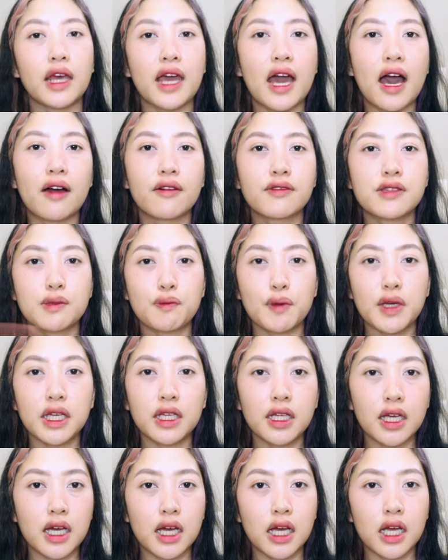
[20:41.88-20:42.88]
They have
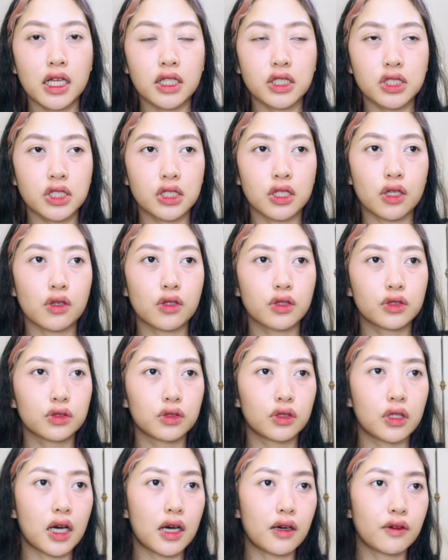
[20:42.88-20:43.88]
spinach. They
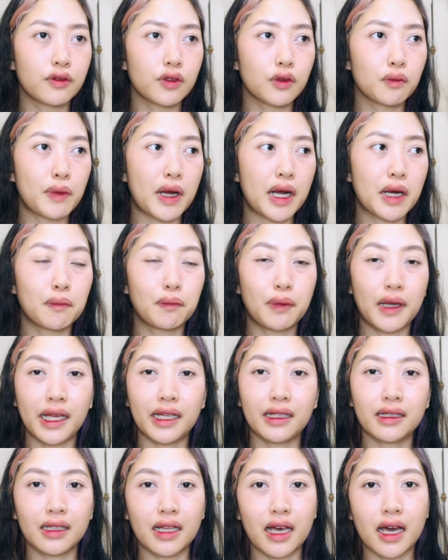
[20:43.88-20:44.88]
also have yung parang
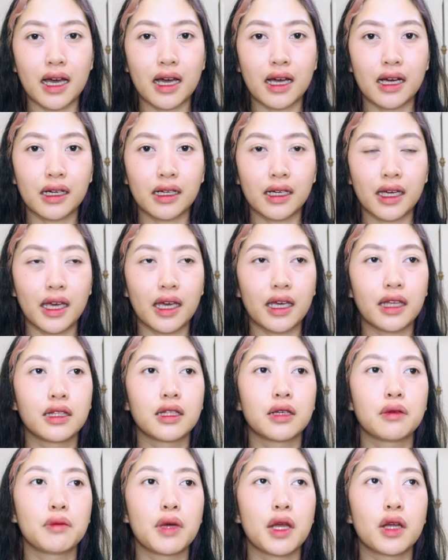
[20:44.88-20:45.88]
plain lang. And
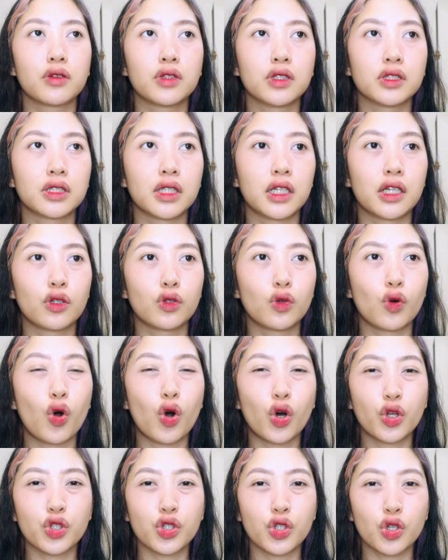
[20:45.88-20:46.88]
meron din sila ng
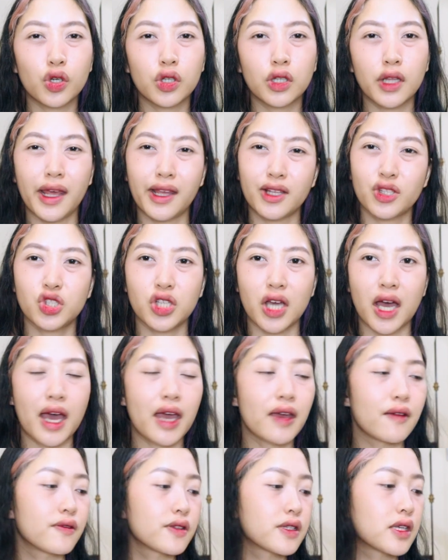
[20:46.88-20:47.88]
onion and
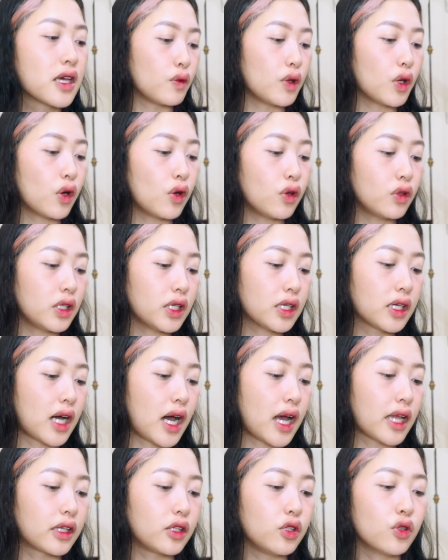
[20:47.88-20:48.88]
chives. We only
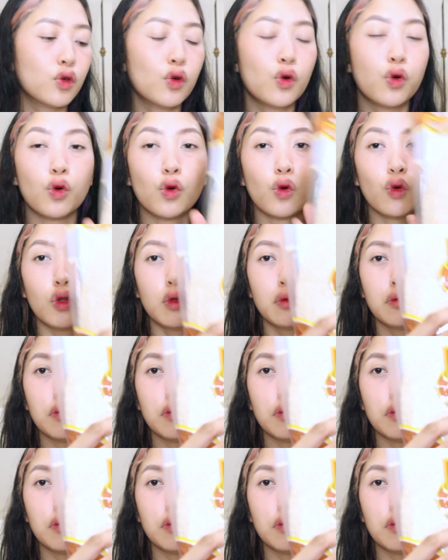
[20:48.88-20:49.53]
got yung whole